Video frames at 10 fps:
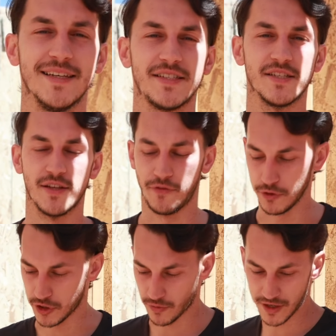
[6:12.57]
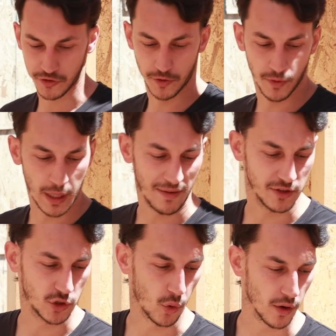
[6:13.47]
This is the future restroom. We're gonna
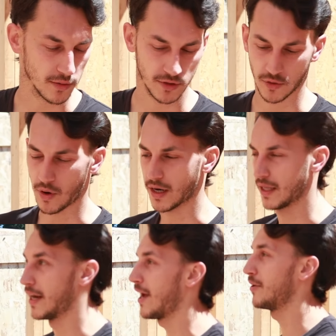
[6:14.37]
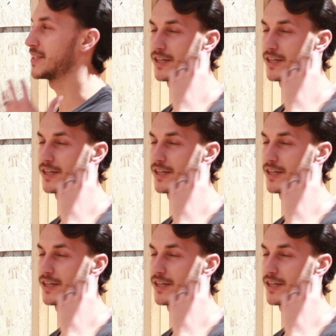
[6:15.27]
have a door to walk in and out.